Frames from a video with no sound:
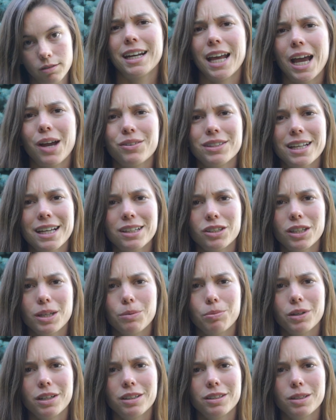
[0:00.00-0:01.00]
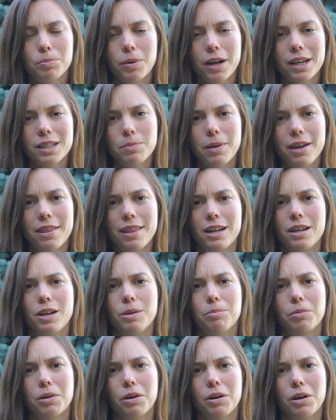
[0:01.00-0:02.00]
I was actually pretty surprised by that
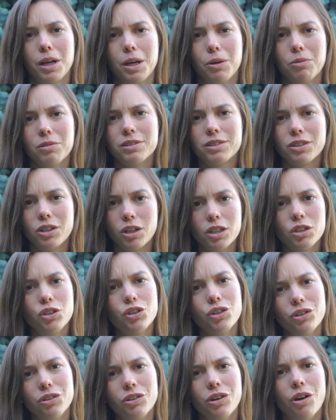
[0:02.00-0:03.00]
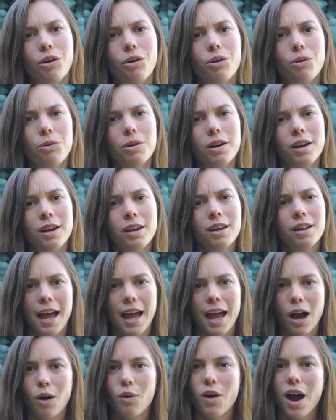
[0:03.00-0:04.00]
number. It was good to know
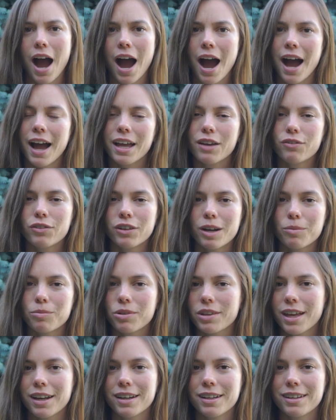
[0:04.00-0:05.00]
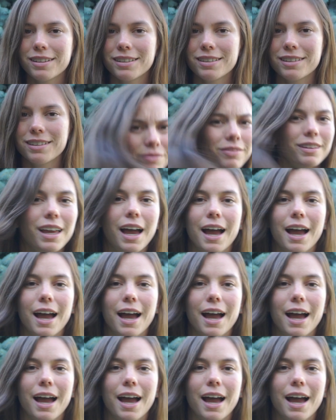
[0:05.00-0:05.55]
how high of a number that is.